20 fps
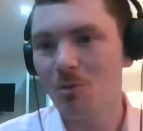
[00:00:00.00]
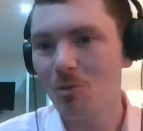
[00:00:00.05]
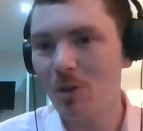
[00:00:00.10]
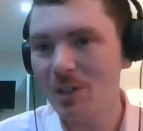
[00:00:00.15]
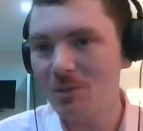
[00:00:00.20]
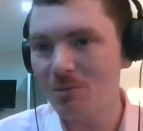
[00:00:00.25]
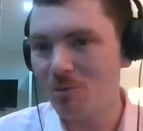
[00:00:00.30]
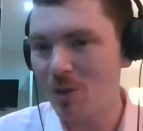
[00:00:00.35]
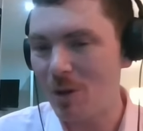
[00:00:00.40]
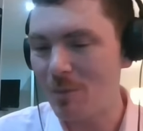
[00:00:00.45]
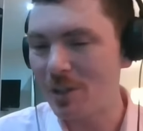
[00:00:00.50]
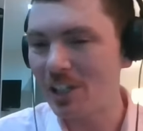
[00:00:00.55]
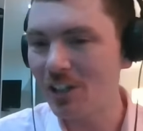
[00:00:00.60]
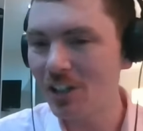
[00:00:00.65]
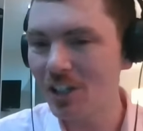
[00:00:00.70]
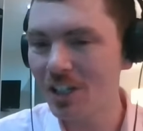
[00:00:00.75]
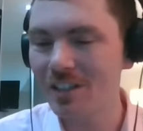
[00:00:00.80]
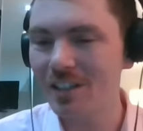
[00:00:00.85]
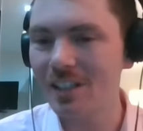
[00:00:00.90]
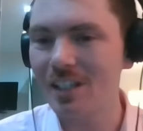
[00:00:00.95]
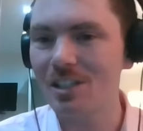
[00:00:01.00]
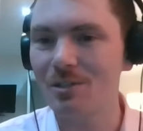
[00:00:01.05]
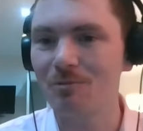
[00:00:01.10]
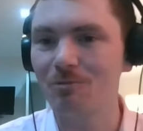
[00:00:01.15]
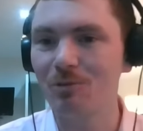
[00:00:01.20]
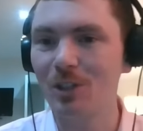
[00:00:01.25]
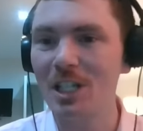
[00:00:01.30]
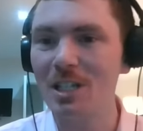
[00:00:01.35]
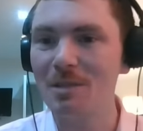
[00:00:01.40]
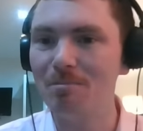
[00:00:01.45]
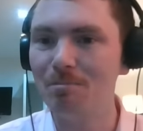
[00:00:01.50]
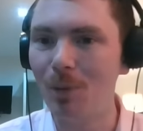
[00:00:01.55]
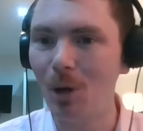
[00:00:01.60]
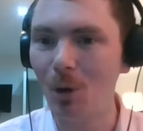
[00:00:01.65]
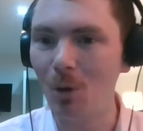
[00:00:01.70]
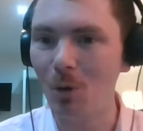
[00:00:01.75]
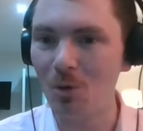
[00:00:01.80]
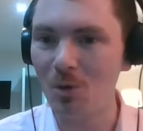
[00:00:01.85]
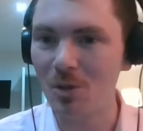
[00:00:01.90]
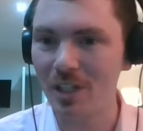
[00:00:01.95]
When we look at these really
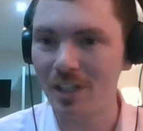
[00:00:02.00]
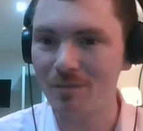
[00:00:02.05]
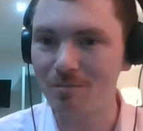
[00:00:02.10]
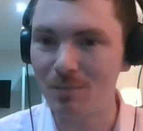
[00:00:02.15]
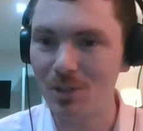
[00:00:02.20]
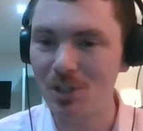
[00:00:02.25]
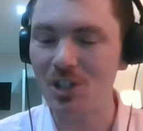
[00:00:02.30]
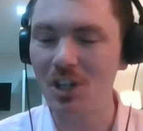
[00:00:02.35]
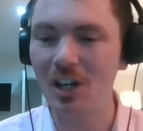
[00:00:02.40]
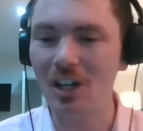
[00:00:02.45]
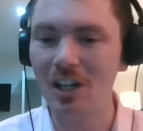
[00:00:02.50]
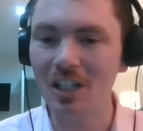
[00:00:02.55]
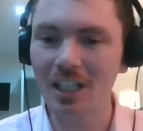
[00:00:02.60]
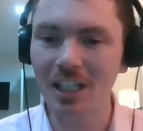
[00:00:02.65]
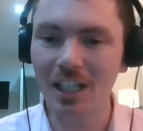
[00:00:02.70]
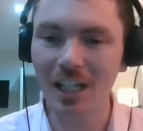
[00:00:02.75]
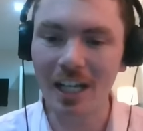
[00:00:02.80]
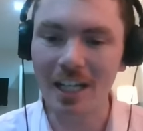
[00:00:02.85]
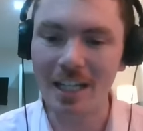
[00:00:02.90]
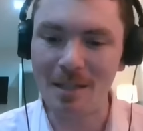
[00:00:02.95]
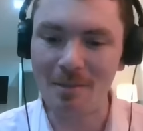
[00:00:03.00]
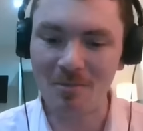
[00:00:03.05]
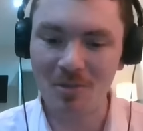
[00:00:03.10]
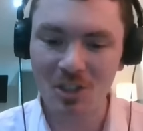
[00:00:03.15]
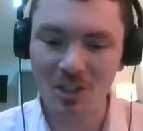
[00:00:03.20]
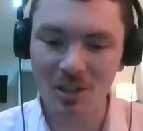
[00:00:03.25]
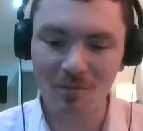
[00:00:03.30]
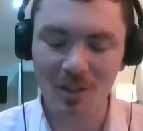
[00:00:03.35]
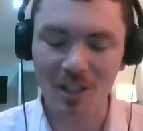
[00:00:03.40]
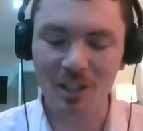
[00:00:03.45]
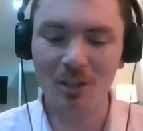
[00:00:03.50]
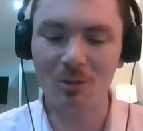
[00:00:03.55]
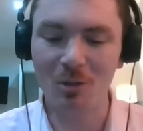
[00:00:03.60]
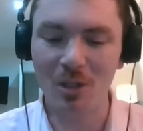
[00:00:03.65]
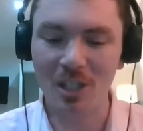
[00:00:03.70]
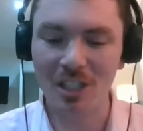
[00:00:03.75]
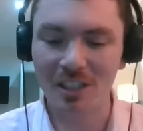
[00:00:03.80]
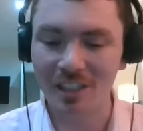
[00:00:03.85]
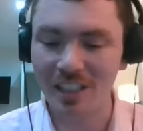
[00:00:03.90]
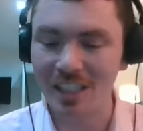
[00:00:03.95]
bold, bizarre claims, something that
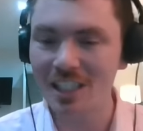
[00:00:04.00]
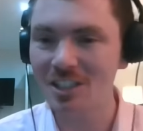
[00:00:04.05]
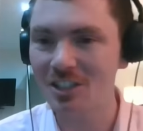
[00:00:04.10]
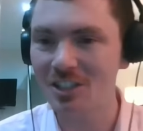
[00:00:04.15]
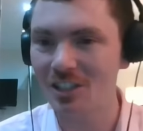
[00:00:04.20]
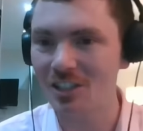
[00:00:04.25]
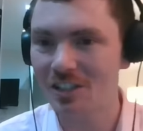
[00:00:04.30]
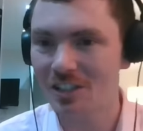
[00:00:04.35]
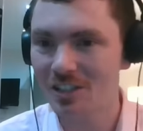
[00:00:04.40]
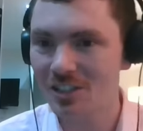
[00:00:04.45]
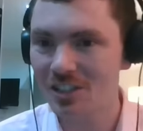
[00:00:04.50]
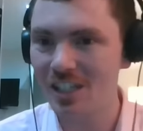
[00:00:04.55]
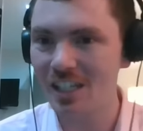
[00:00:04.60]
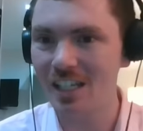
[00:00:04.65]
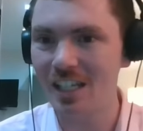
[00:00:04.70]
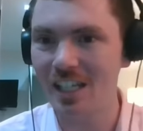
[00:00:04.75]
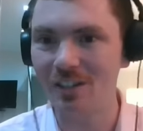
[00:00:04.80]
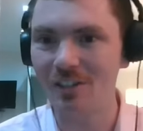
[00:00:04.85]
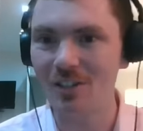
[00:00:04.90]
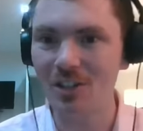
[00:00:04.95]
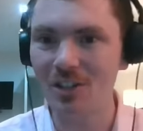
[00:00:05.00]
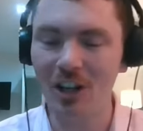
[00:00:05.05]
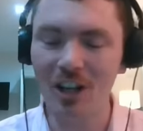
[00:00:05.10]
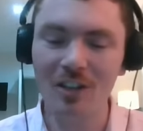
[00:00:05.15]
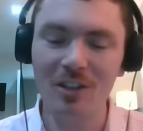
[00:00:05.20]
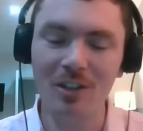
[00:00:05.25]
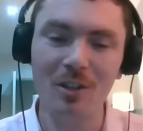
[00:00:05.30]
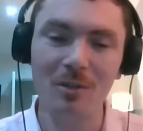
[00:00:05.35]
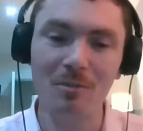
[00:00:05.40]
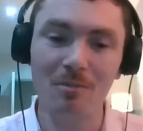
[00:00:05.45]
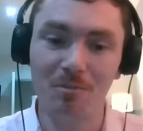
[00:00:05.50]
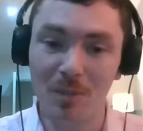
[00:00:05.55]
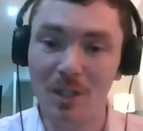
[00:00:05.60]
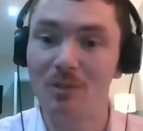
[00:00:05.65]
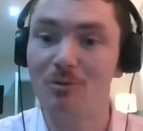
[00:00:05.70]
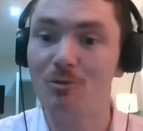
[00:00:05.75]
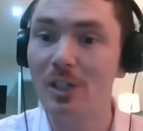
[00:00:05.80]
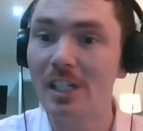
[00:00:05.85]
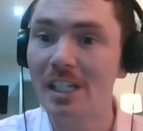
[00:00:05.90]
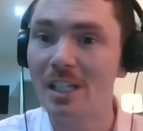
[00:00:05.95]
we'd need to see here is either them be
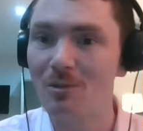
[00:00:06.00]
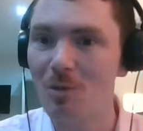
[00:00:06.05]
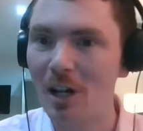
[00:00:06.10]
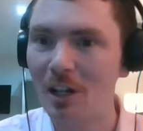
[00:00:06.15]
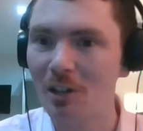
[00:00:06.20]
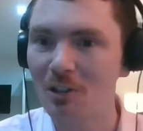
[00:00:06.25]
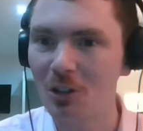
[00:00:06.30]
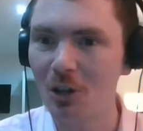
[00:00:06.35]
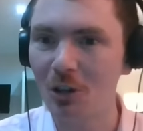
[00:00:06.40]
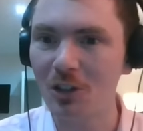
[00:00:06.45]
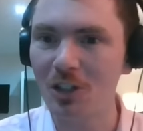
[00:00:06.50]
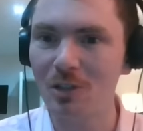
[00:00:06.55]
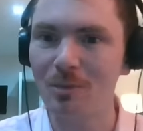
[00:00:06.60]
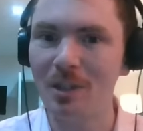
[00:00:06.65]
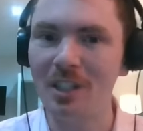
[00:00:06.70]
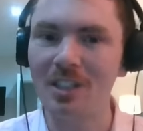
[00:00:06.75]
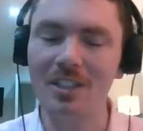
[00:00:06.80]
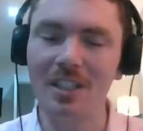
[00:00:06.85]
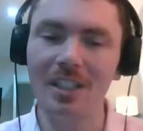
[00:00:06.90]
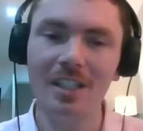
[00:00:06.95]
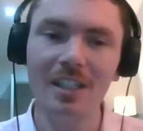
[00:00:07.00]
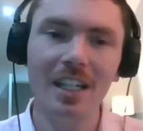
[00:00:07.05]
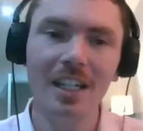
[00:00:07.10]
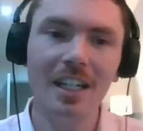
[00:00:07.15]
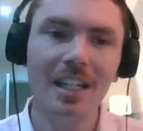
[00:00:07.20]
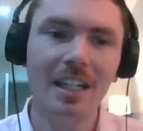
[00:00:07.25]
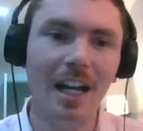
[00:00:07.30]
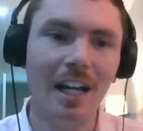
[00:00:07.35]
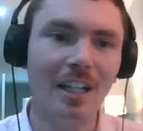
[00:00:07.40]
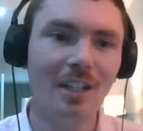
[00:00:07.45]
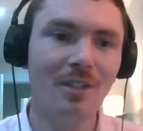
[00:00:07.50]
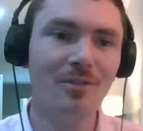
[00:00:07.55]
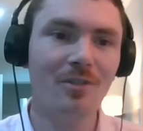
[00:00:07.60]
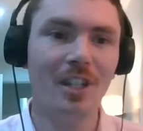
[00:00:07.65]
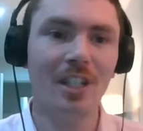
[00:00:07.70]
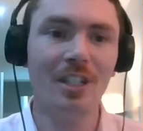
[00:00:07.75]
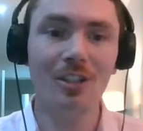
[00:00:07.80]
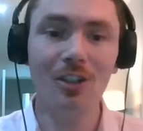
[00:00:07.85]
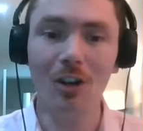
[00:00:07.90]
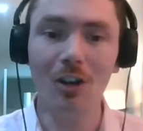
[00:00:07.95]
really well documented, and if
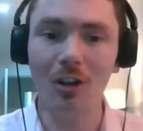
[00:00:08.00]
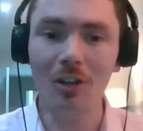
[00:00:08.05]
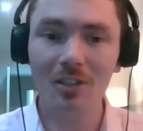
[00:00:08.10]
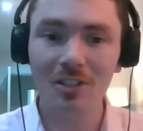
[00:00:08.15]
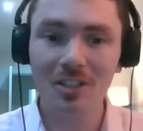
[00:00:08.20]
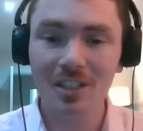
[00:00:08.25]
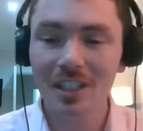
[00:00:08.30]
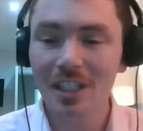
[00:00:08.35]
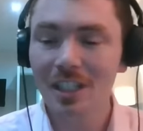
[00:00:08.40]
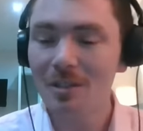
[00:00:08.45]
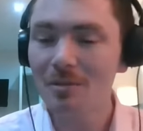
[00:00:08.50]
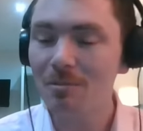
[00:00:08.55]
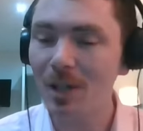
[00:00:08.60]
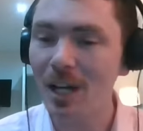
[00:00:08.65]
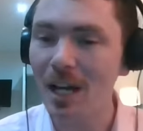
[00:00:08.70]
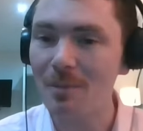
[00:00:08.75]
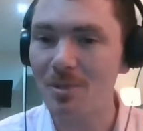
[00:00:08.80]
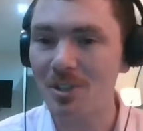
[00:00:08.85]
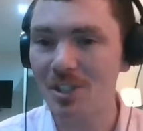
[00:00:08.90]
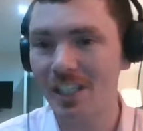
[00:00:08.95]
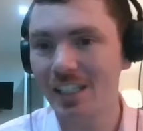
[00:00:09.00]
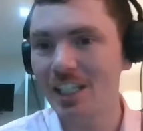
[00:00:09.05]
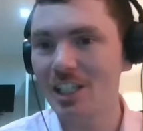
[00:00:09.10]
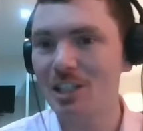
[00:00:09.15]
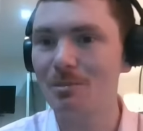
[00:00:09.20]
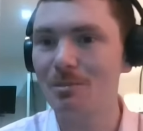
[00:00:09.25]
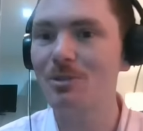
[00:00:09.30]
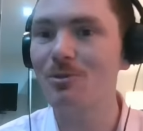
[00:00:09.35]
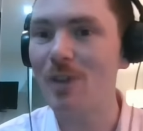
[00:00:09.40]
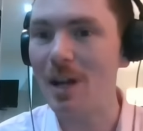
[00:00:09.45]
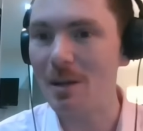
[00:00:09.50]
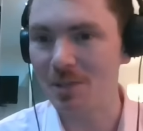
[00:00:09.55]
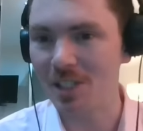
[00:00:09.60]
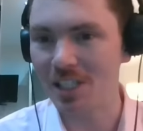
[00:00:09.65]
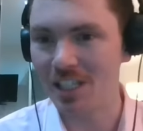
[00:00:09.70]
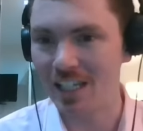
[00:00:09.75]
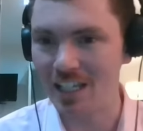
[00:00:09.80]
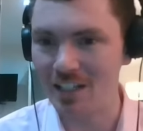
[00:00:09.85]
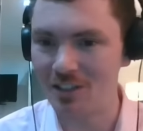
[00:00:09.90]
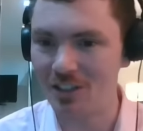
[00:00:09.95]
they're not, perhaps they need to be
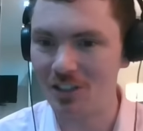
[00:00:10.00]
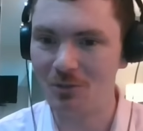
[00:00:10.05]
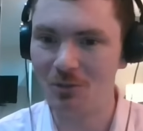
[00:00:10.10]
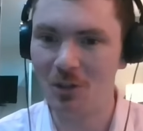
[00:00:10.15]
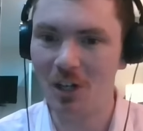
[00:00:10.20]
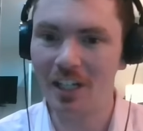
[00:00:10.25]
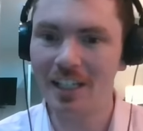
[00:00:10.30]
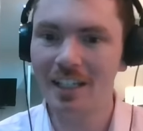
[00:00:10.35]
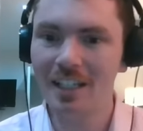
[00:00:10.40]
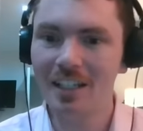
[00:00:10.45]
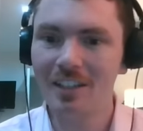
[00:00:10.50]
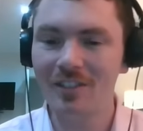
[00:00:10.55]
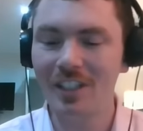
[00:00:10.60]
replicated, right?